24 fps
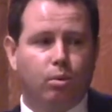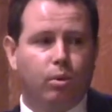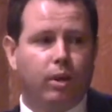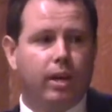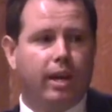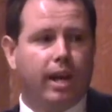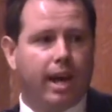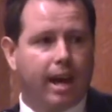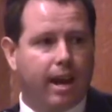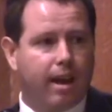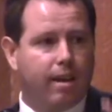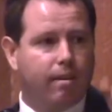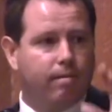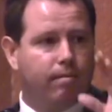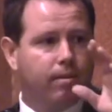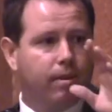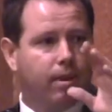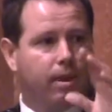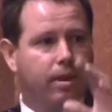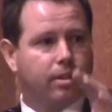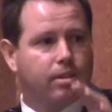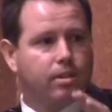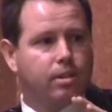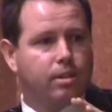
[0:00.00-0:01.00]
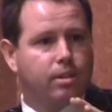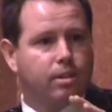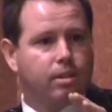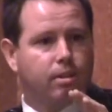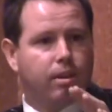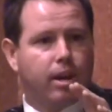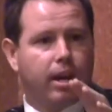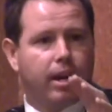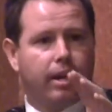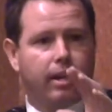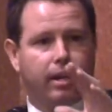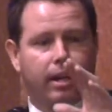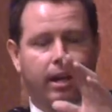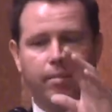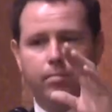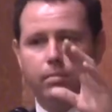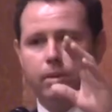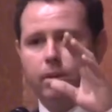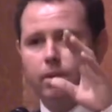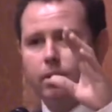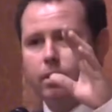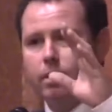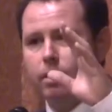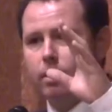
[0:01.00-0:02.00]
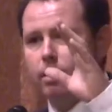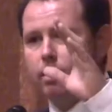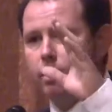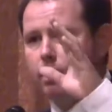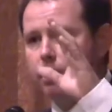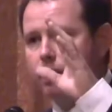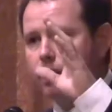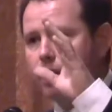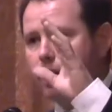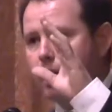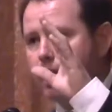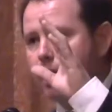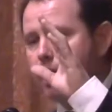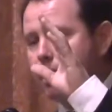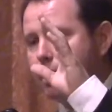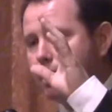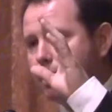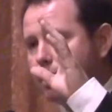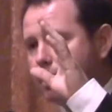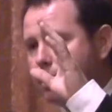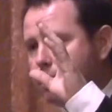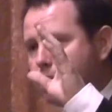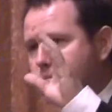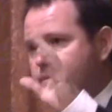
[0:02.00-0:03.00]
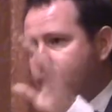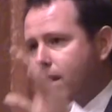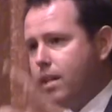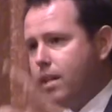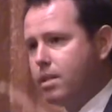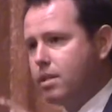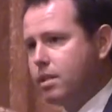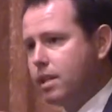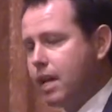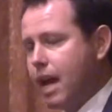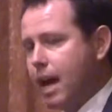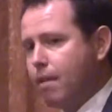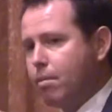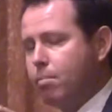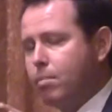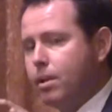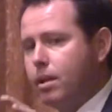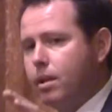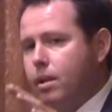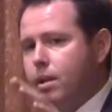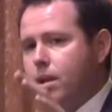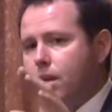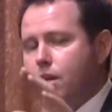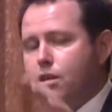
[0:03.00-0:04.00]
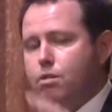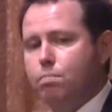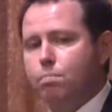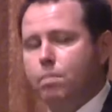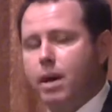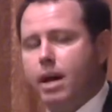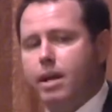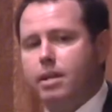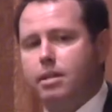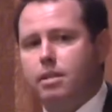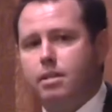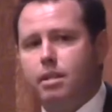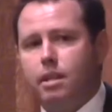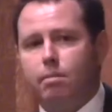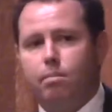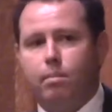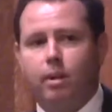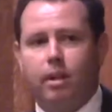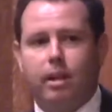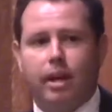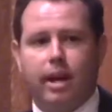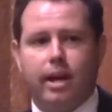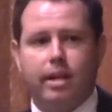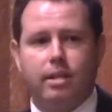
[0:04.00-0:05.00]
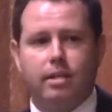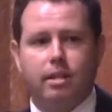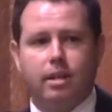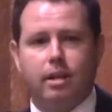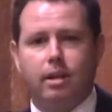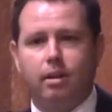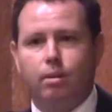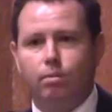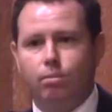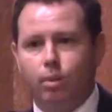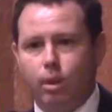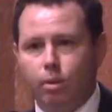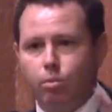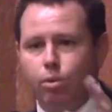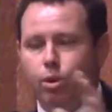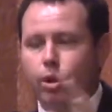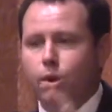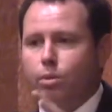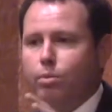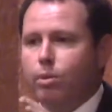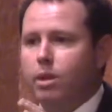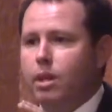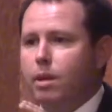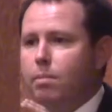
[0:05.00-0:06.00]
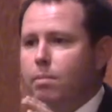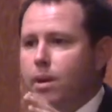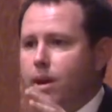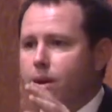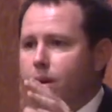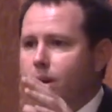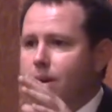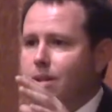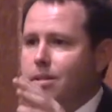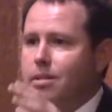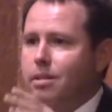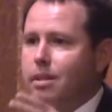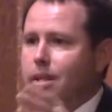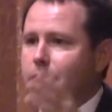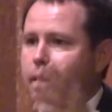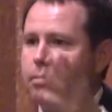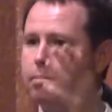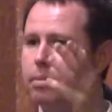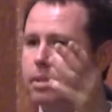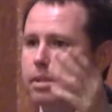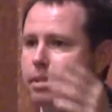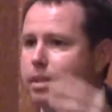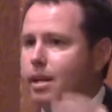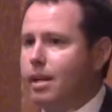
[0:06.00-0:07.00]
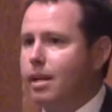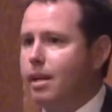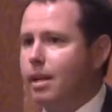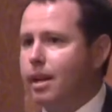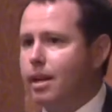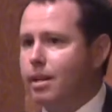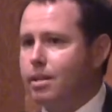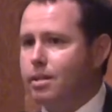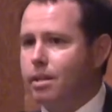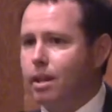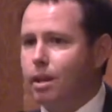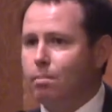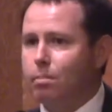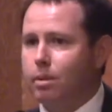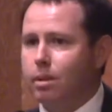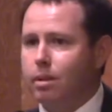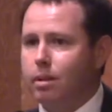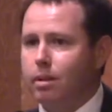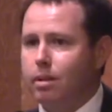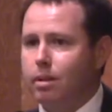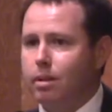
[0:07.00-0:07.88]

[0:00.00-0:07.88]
We have, as an Australian government, defence capabilities based in Malaysia. We work with the Americans to keep the sea lanes open.